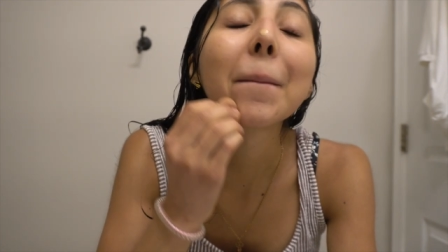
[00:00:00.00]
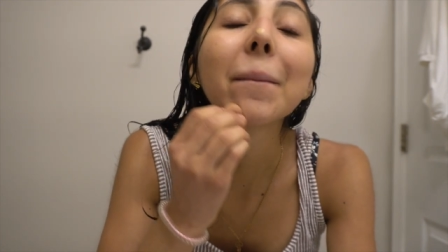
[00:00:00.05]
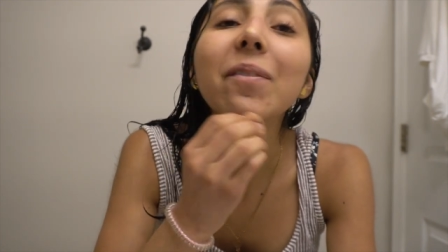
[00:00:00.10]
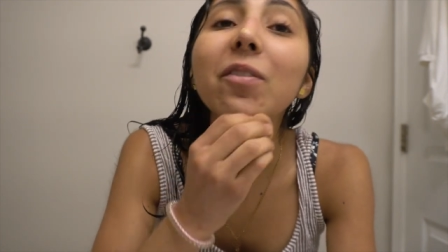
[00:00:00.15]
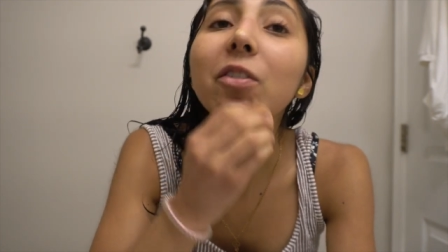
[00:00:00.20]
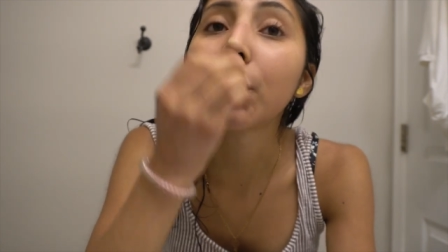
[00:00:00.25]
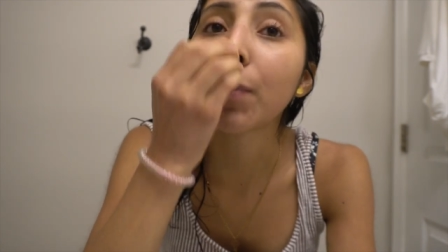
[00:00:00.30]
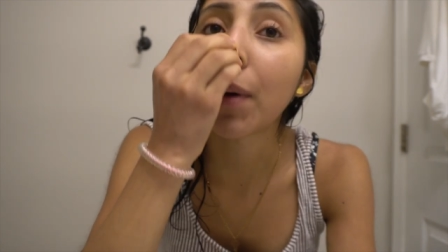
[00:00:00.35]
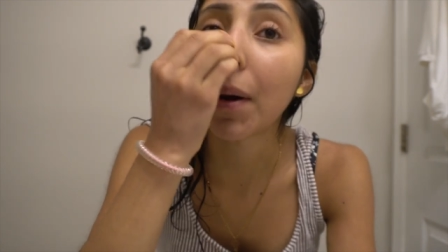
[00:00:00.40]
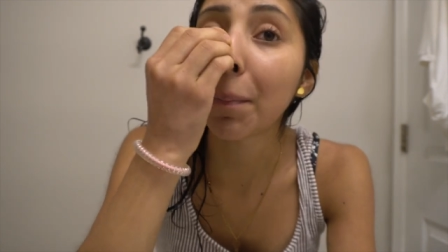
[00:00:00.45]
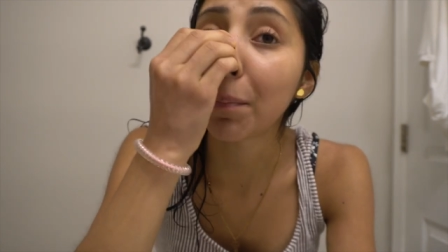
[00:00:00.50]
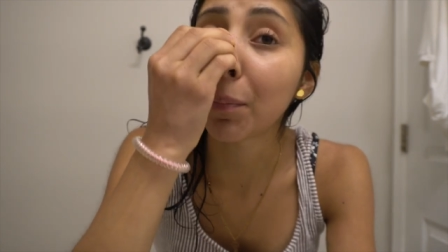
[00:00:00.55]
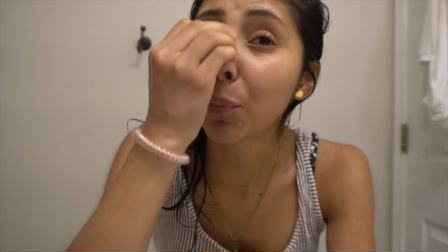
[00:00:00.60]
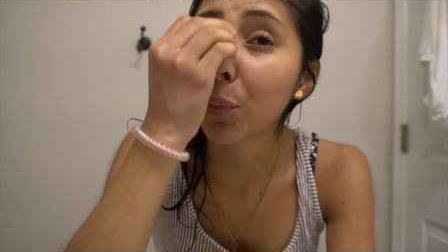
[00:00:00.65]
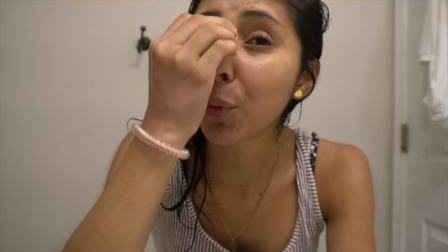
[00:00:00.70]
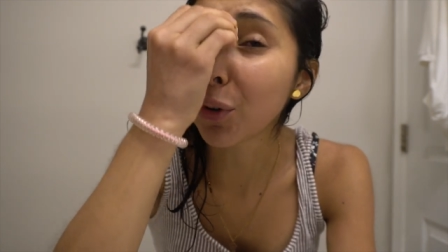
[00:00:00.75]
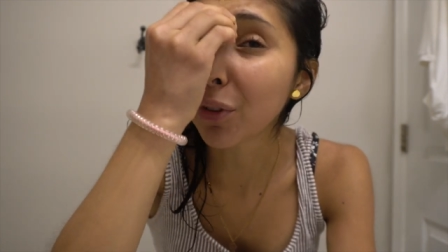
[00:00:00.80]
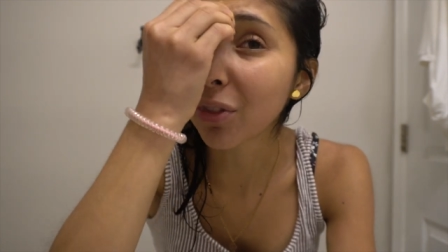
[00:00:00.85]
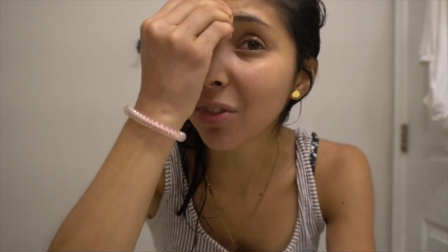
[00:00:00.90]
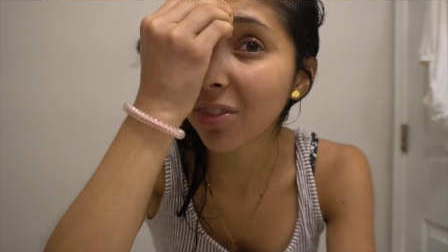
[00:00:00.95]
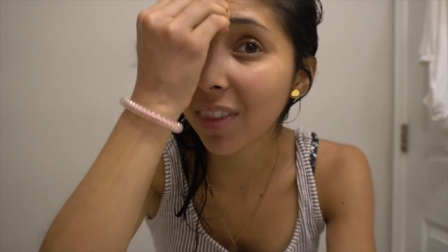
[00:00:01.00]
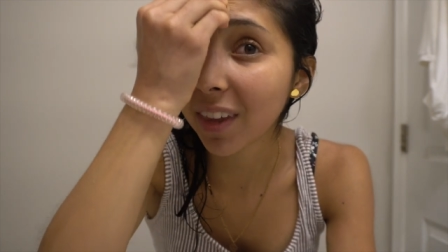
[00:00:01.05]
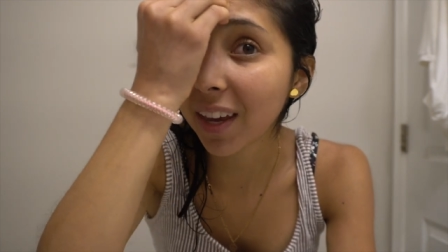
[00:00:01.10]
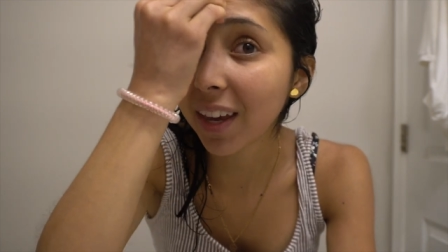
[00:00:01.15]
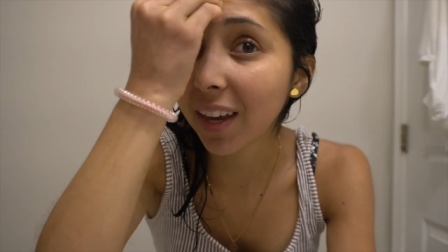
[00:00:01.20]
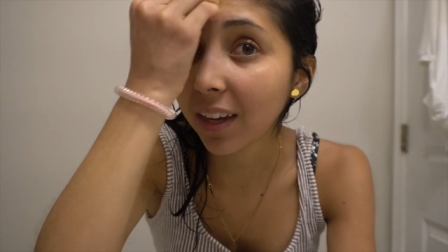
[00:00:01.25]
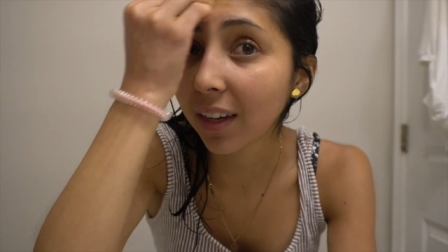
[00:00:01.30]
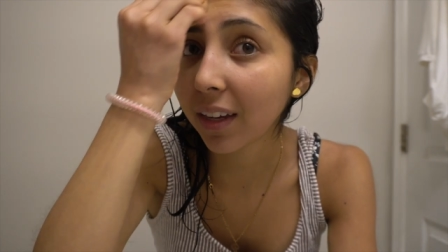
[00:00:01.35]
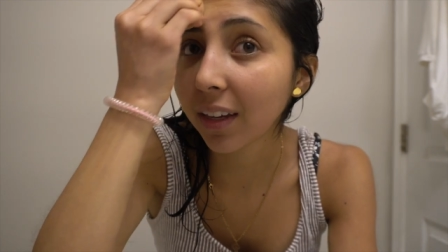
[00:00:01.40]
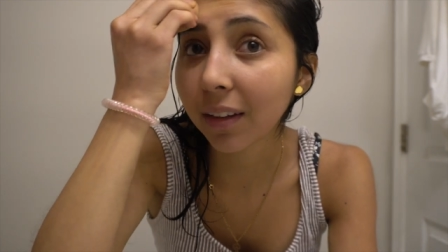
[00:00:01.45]
for my
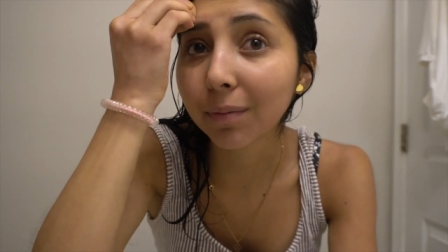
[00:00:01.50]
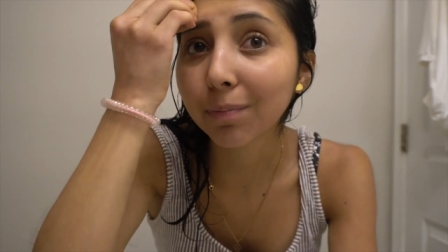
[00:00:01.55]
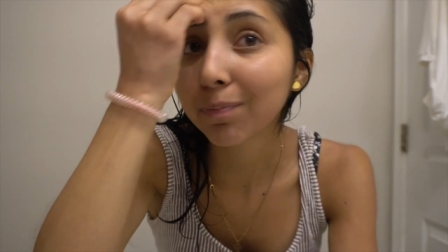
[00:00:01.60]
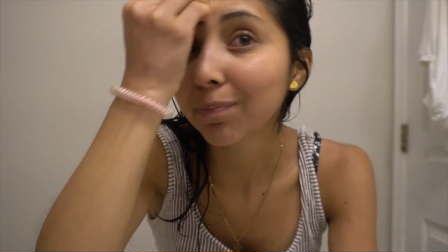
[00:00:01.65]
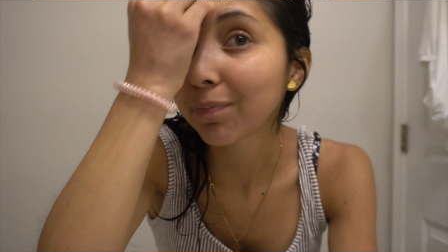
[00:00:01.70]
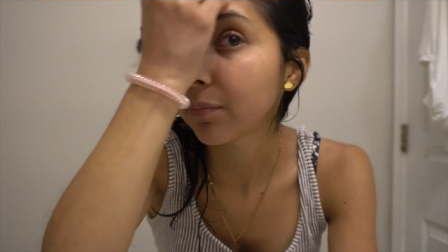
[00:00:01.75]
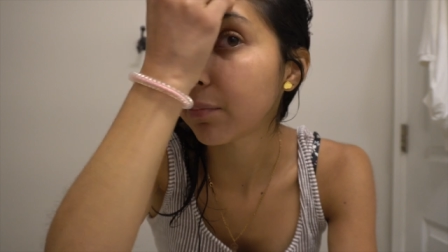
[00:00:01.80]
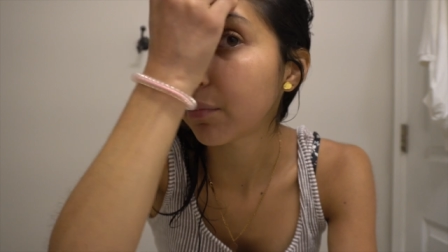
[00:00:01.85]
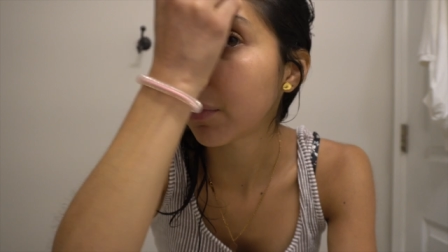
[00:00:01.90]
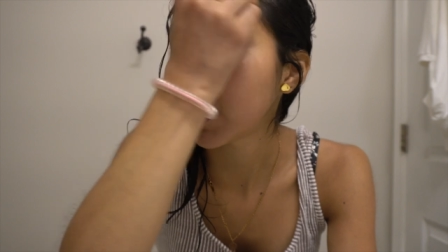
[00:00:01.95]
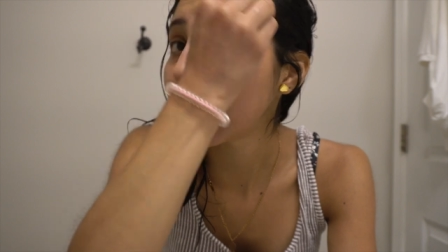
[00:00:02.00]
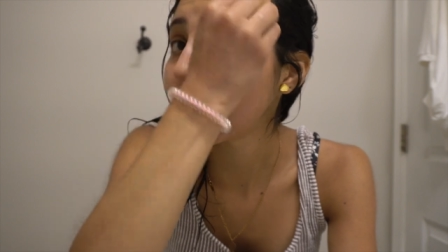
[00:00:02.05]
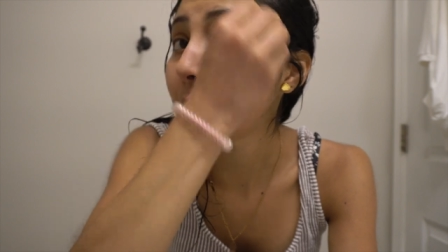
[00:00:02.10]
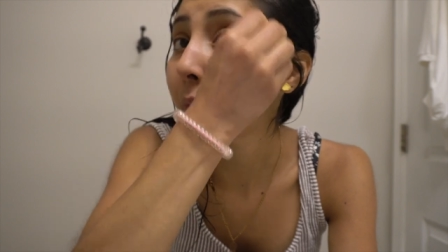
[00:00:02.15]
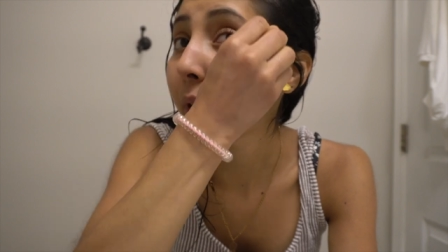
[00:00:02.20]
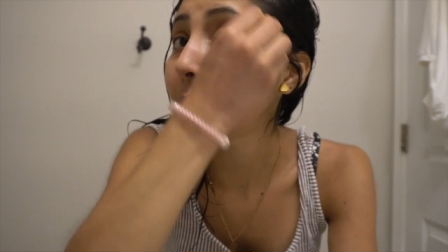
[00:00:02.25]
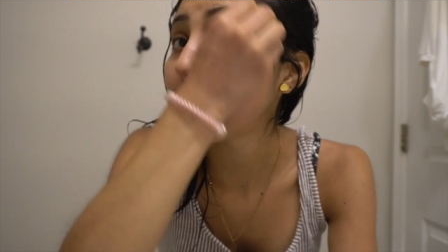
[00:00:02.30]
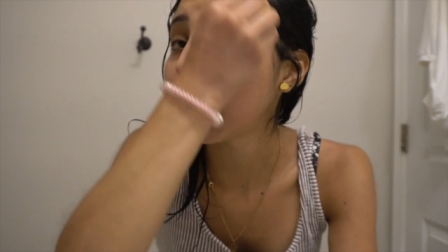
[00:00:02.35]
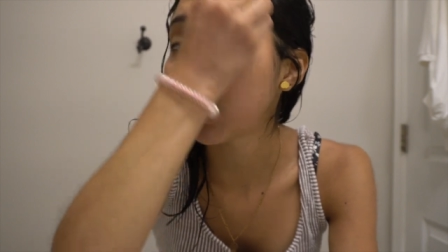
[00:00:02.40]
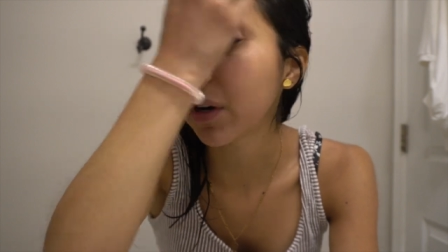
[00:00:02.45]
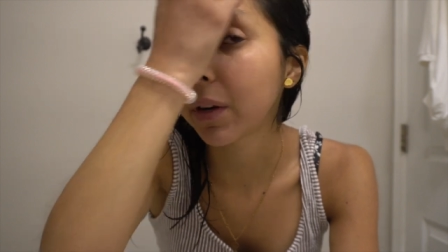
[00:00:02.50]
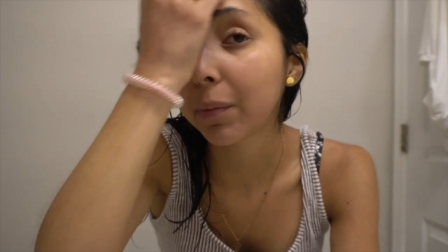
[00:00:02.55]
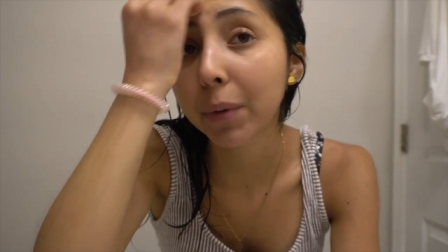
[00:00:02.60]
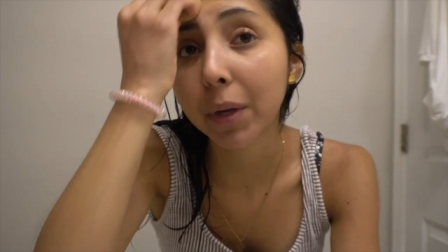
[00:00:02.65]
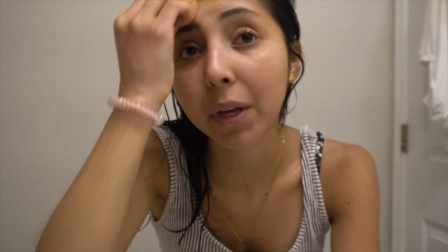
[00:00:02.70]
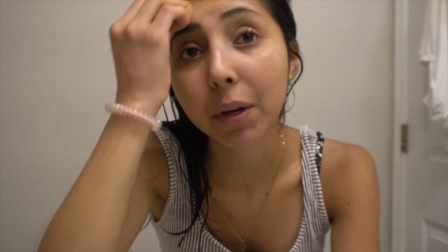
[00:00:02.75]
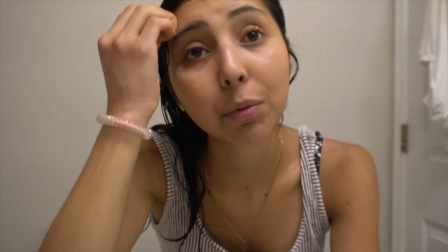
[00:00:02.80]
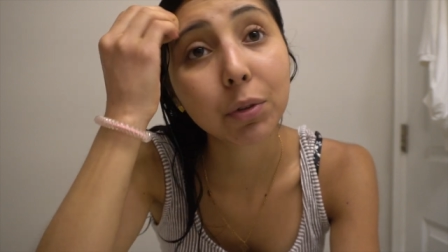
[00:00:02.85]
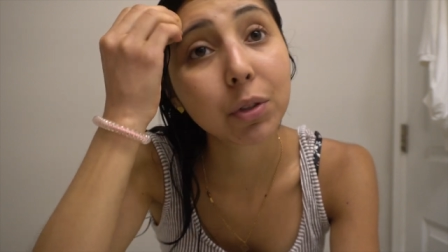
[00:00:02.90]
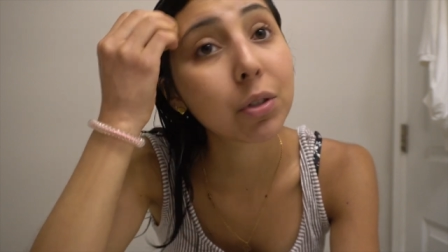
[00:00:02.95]
birthday, but I really want to be
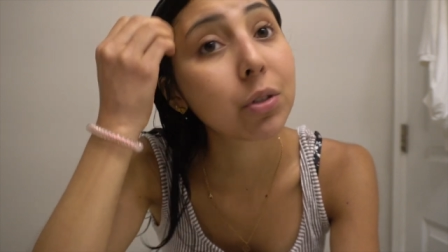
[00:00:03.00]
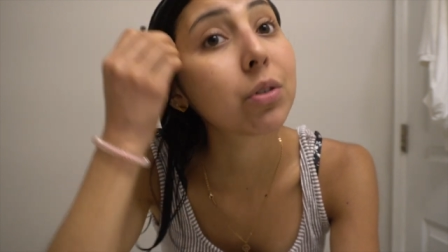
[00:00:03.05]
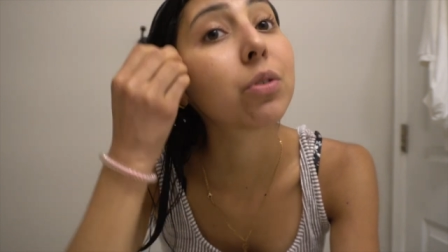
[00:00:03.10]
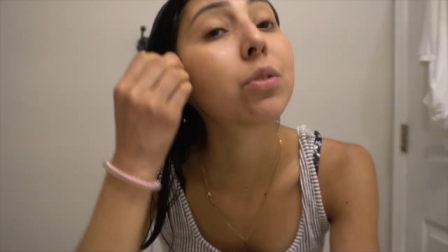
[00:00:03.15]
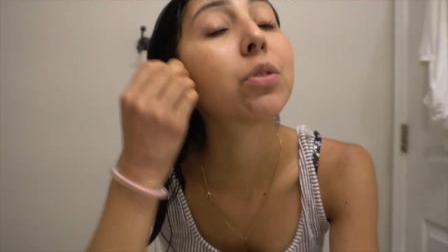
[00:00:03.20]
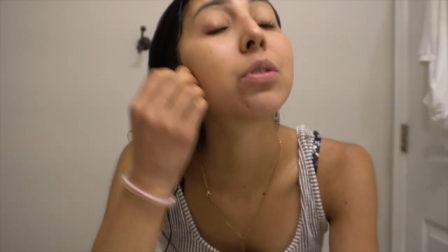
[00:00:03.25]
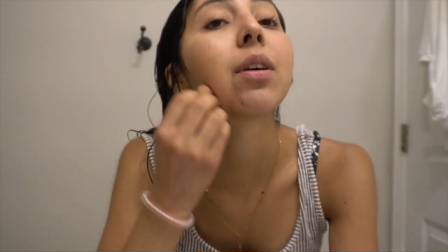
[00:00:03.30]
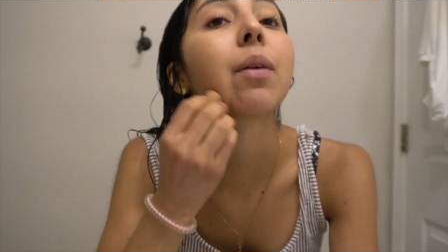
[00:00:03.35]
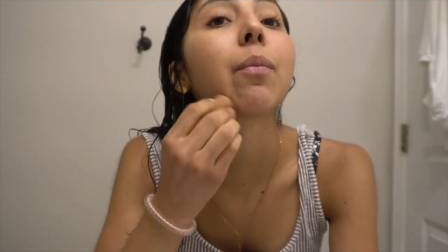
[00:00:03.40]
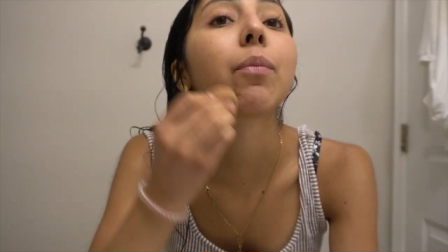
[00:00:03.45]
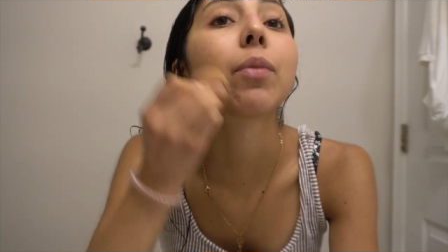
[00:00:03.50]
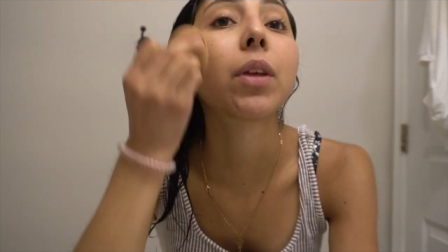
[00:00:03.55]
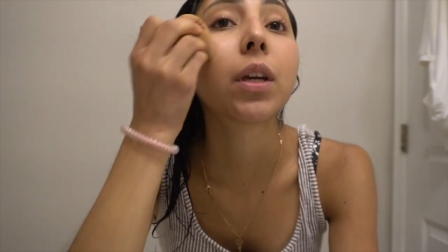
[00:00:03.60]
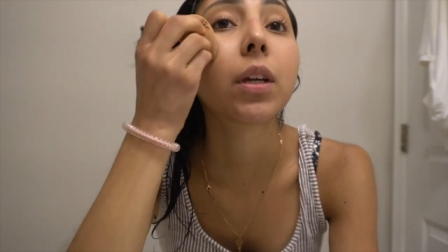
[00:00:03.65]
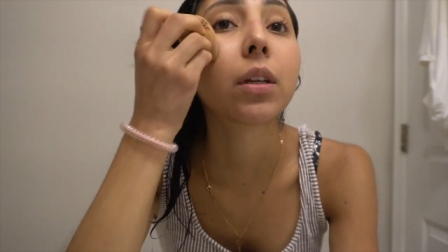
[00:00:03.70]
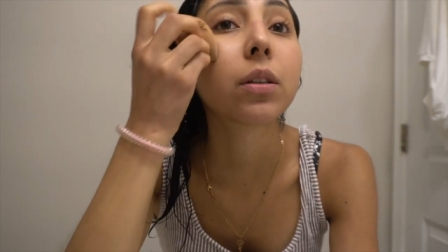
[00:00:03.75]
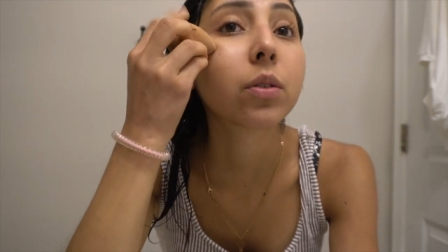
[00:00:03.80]
able to do something.